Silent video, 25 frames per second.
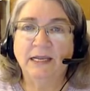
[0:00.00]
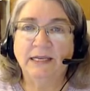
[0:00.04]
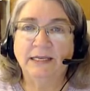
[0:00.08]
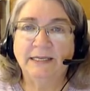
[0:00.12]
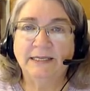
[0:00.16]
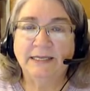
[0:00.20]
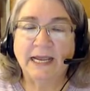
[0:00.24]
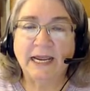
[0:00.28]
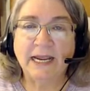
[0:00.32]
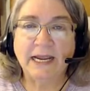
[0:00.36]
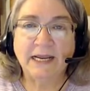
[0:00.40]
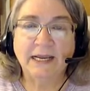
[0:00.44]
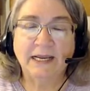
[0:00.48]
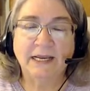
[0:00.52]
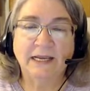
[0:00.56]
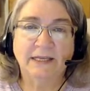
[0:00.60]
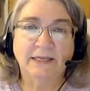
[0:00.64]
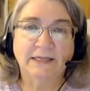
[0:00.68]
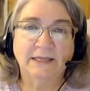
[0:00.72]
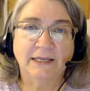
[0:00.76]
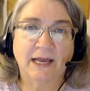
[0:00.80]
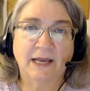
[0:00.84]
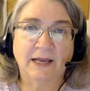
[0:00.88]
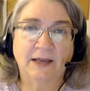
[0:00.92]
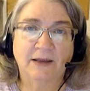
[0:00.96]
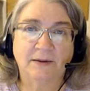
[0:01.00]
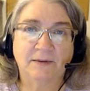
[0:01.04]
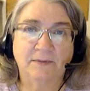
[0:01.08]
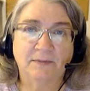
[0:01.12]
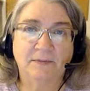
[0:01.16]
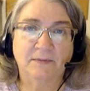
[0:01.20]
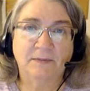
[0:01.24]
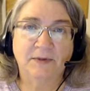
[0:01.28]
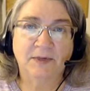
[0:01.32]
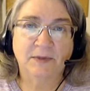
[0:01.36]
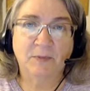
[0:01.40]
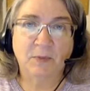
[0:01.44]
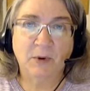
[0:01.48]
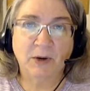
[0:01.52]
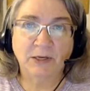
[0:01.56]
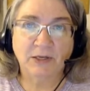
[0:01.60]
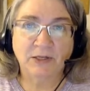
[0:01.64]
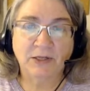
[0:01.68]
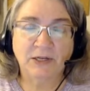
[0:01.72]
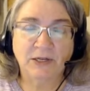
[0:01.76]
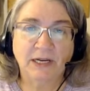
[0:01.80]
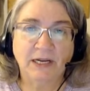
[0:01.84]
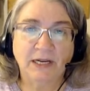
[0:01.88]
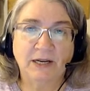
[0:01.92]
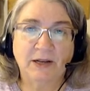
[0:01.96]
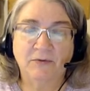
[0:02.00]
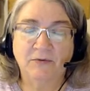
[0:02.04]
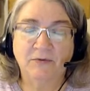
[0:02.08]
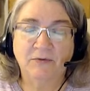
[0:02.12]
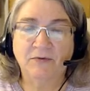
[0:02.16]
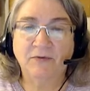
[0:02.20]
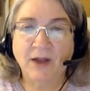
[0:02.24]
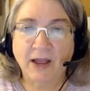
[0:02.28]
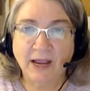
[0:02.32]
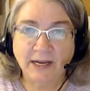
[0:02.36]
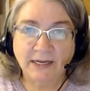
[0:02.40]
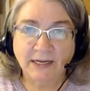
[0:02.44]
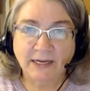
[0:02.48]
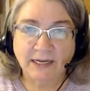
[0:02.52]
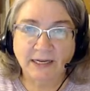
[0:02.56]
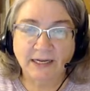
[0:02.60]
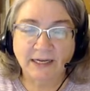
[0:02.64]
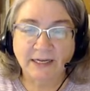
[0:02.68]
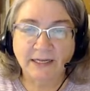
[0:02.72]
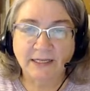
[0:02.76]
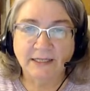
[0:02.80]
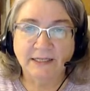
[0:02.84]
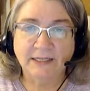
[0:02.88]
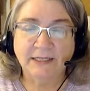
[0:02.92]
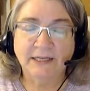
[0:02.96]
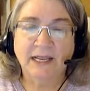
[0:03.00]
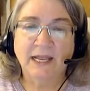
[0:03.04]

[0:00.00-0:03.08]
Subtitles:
take a spreadsheet of findings